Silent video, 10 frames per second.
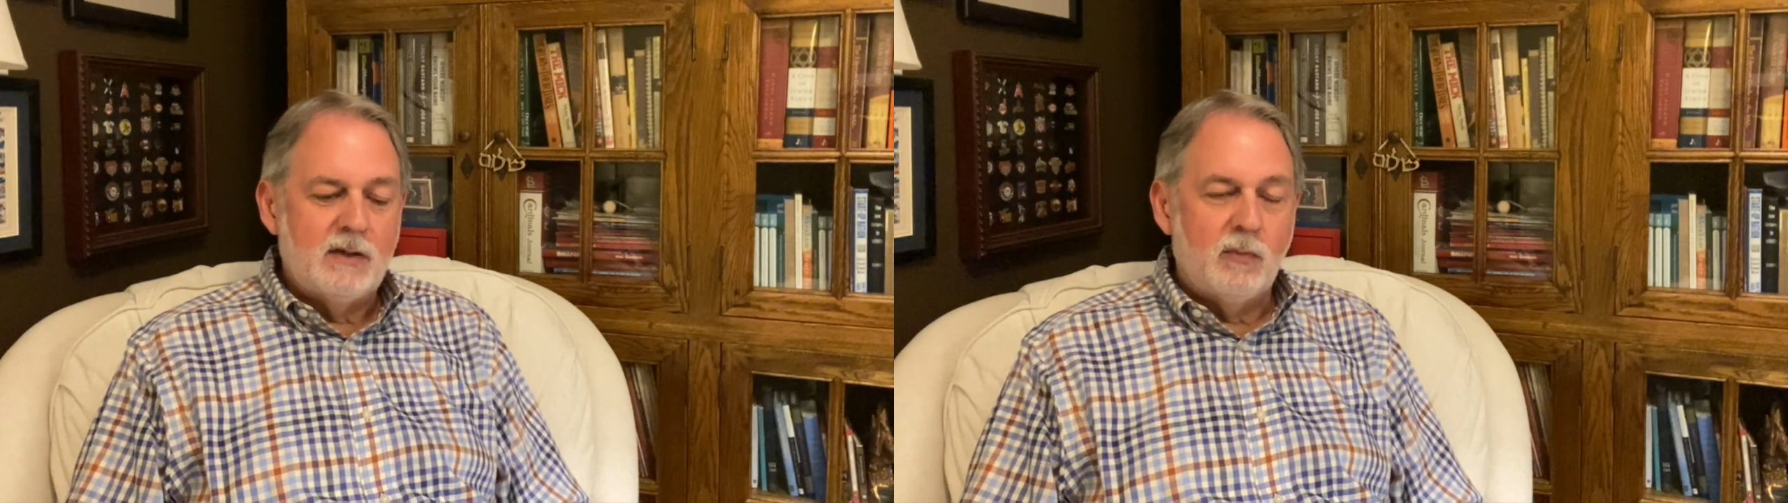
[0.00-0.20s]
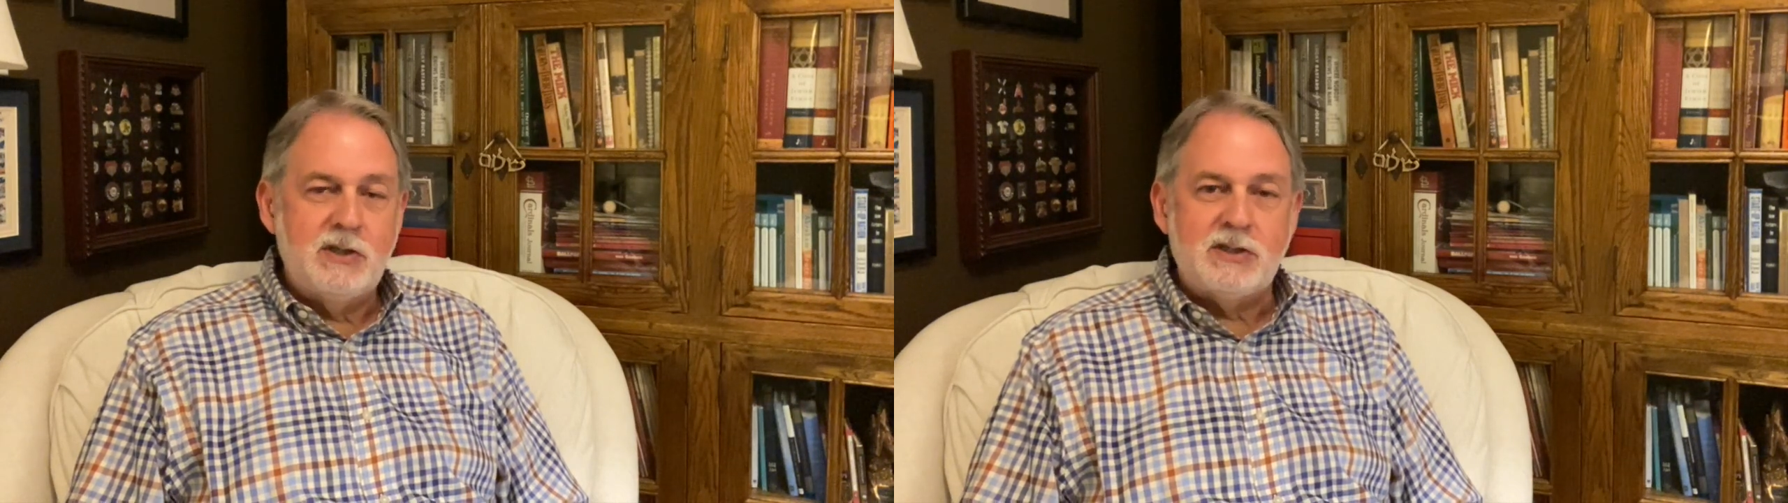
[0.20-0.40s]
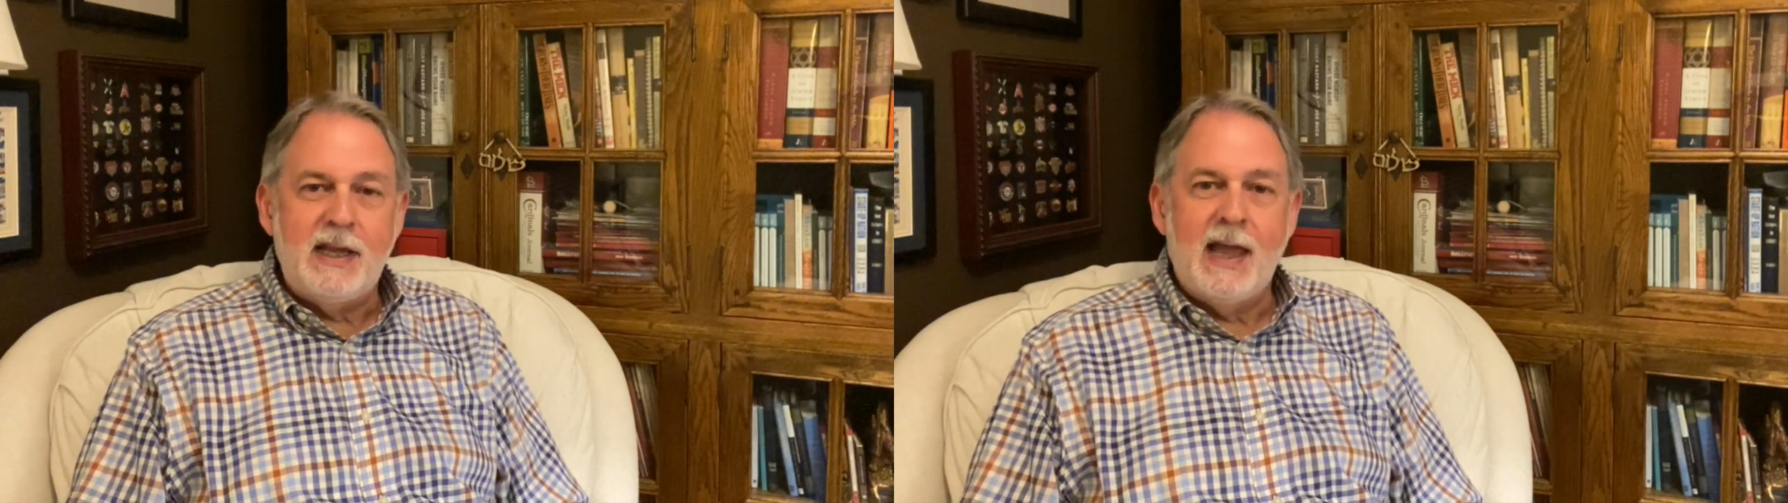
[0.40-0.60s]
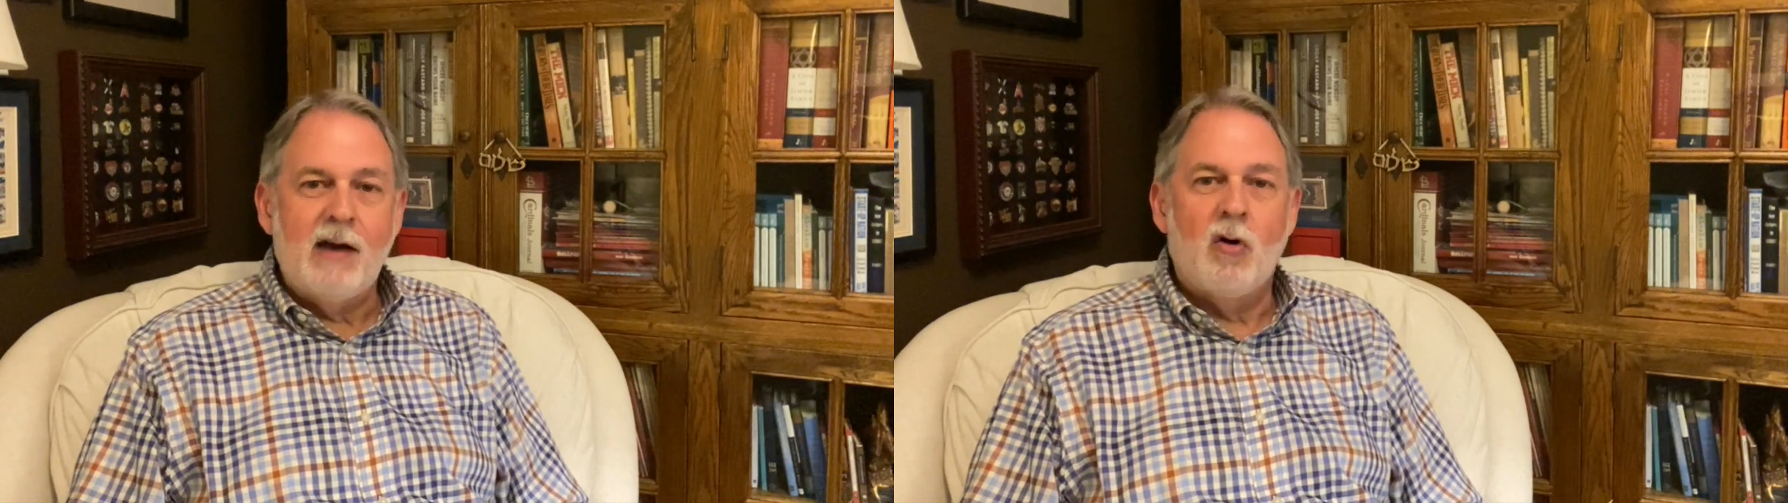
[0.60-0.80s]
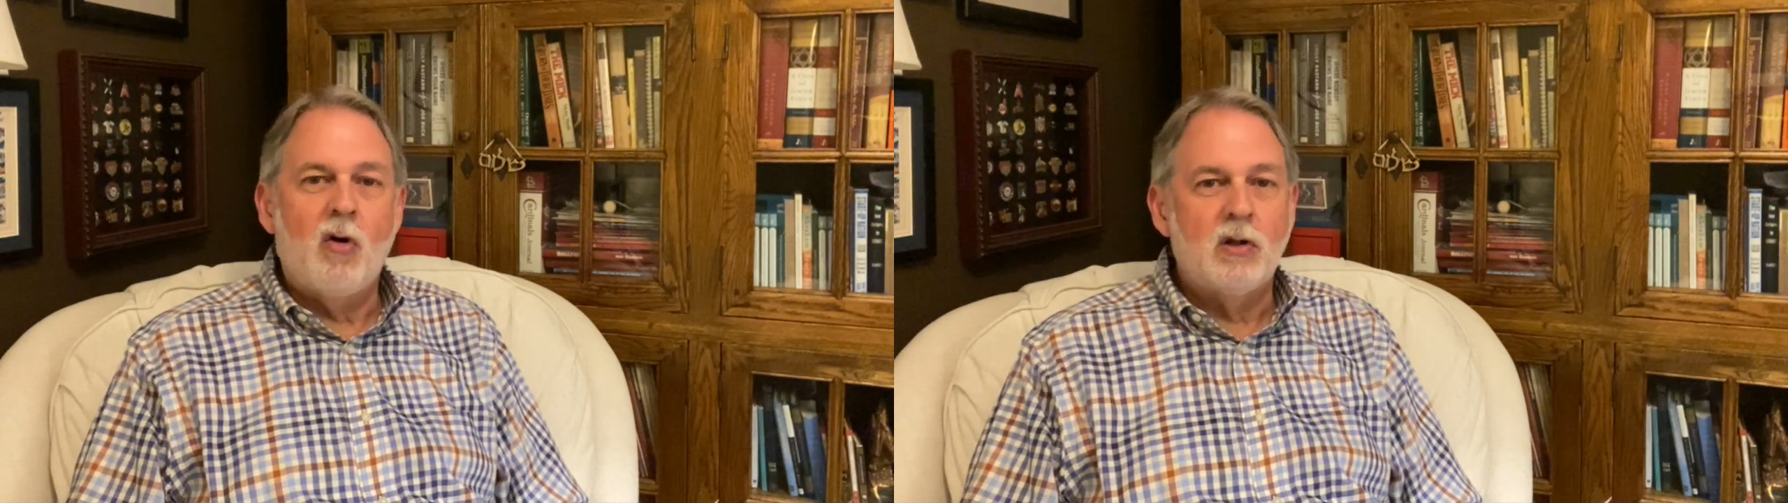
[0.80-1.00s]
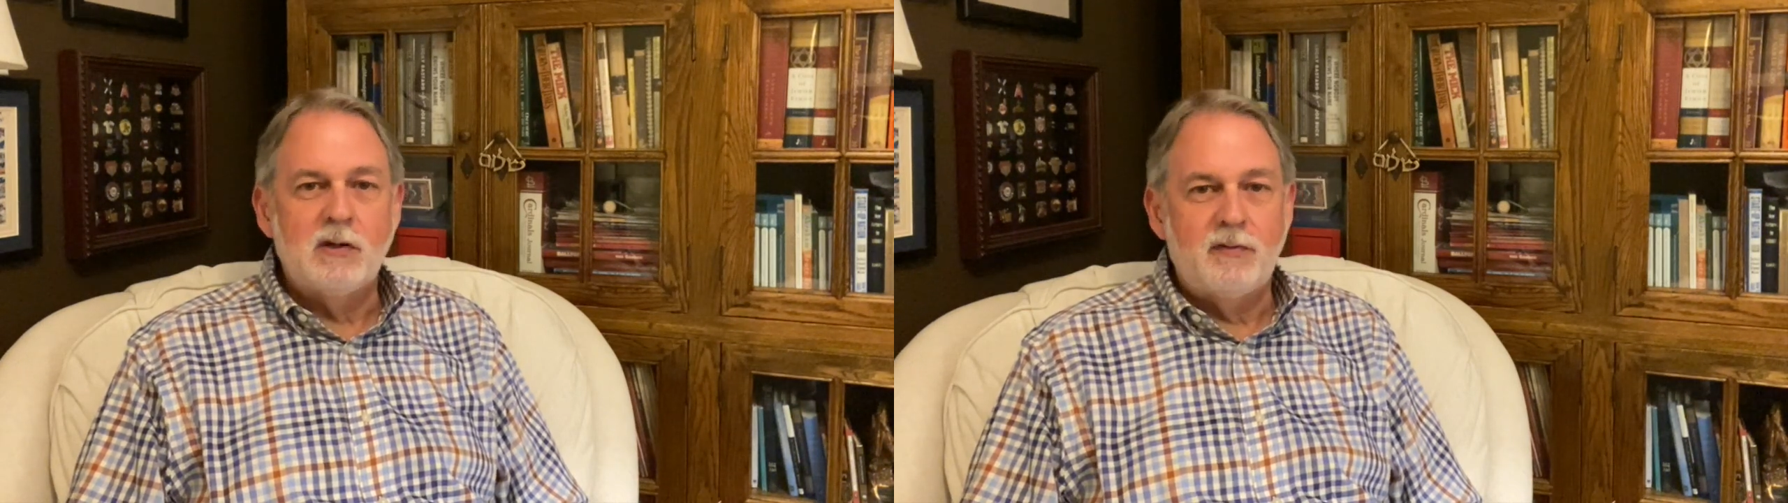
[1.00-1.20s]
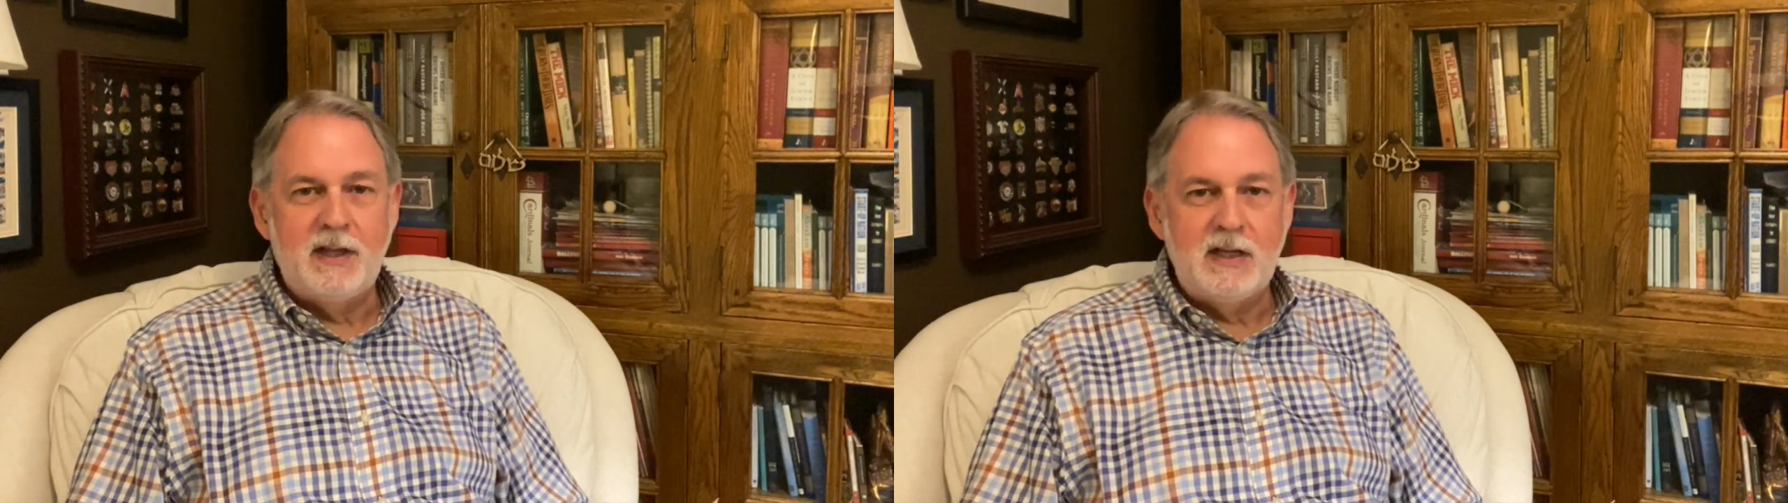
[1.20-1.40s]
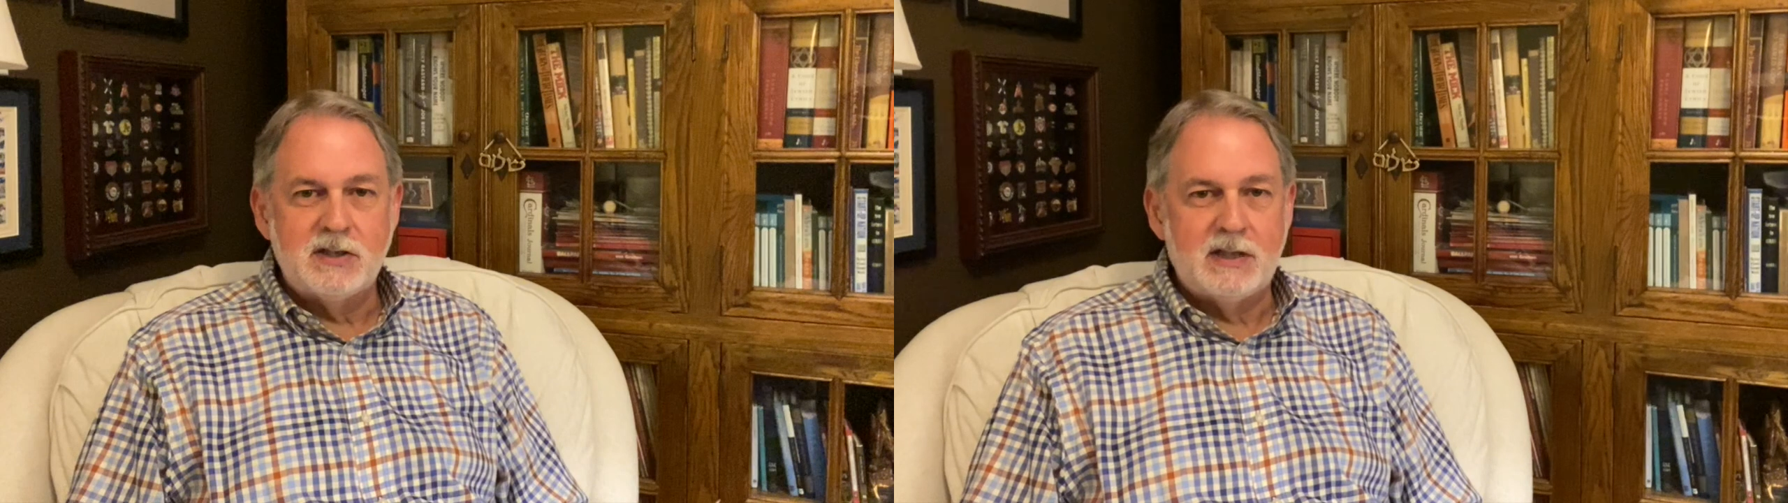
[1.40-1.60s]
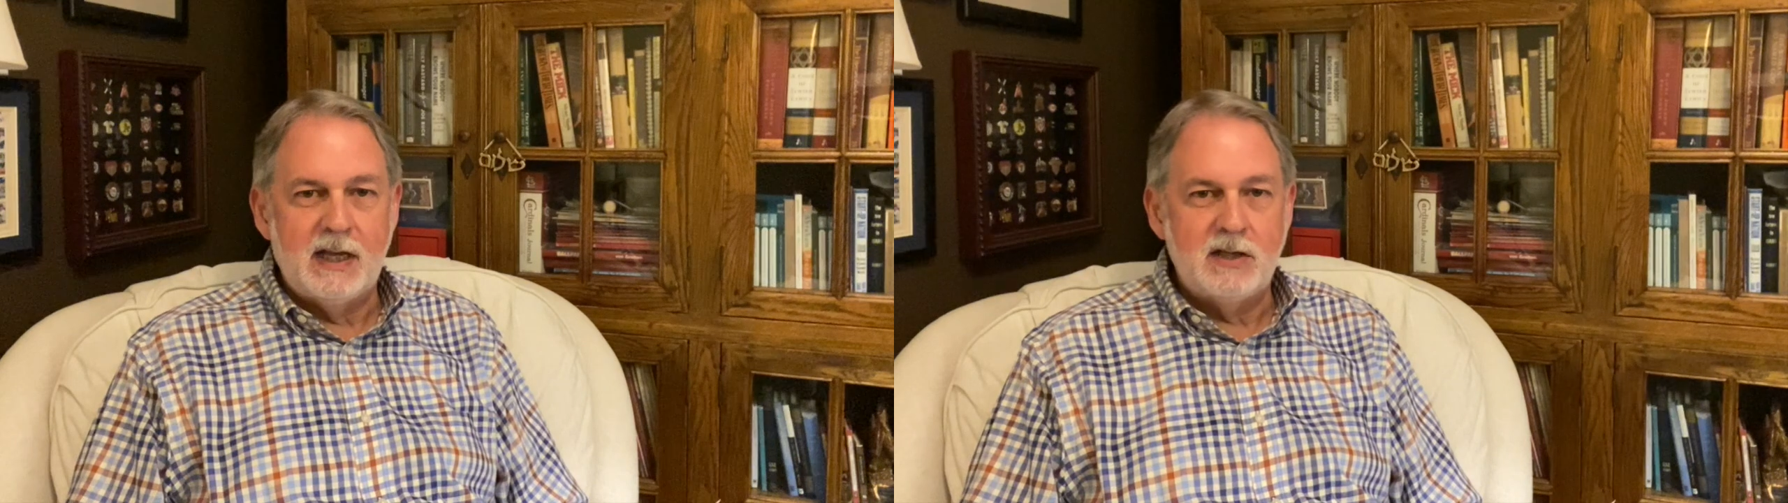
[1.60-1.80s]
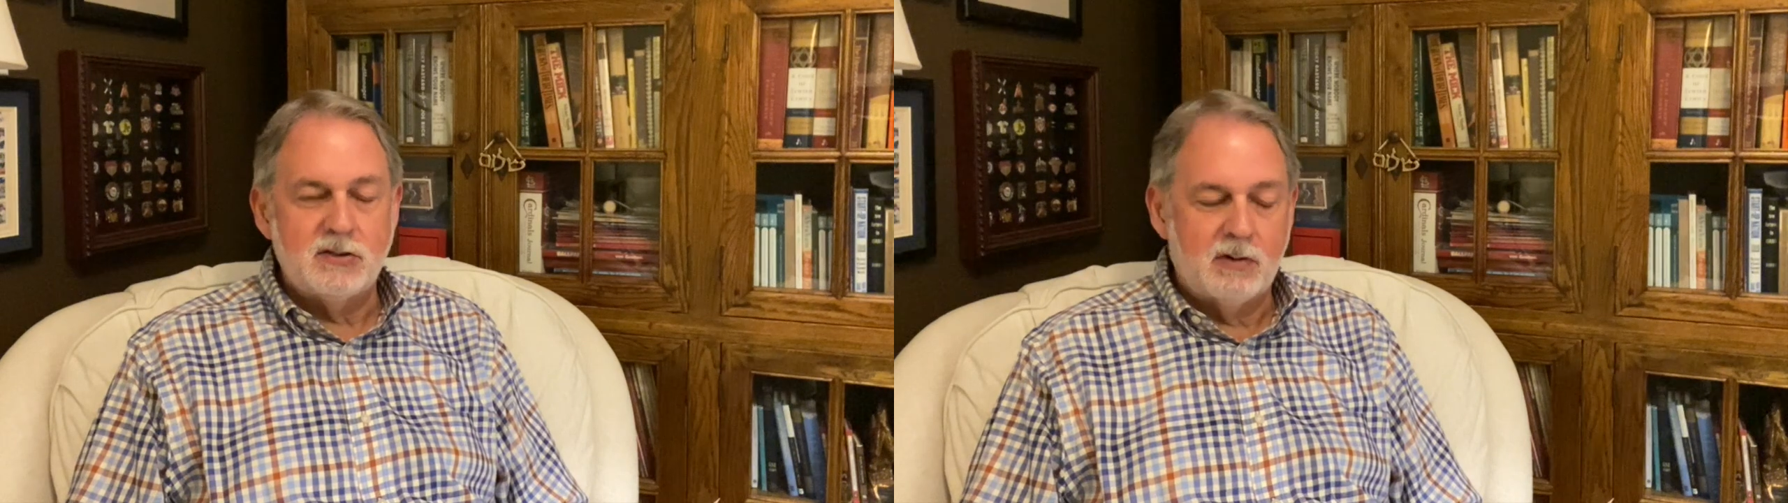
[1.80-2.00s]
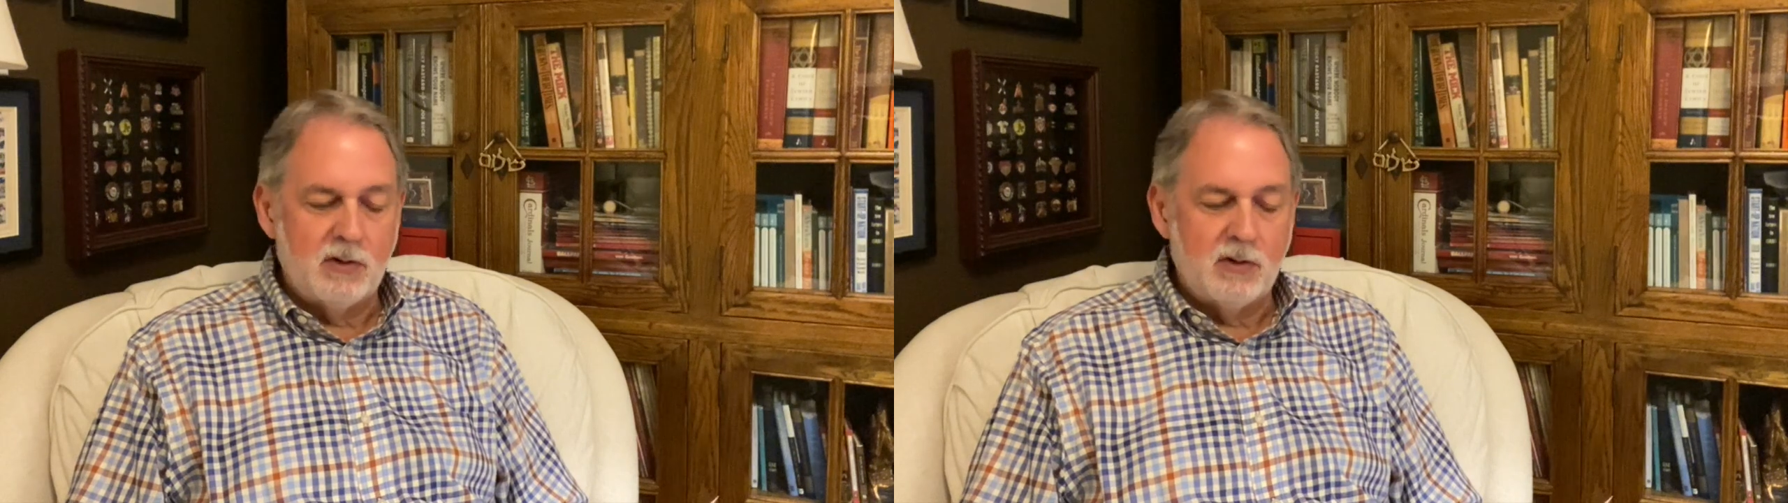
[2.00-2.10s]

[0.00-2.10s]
We see how all of these things are